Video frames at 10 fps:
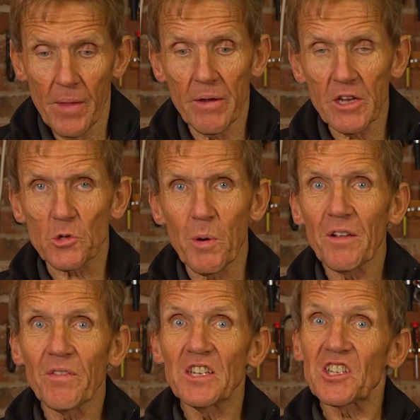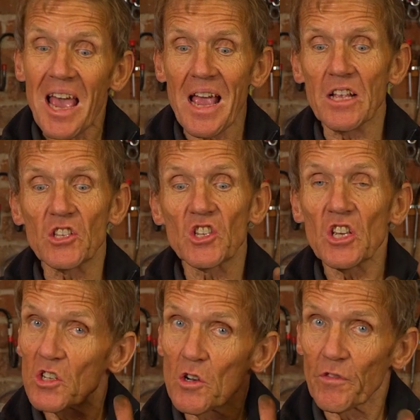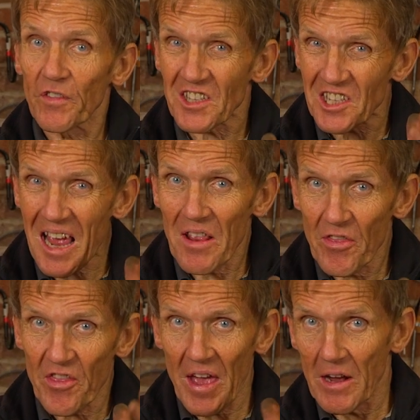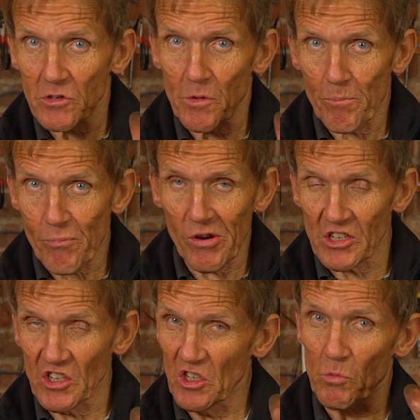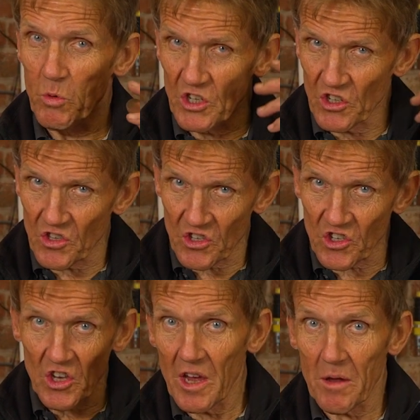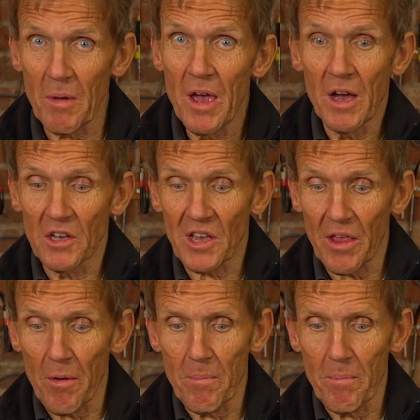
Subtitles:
Now each one of these heads is good for 10,000 presses, which is the same as other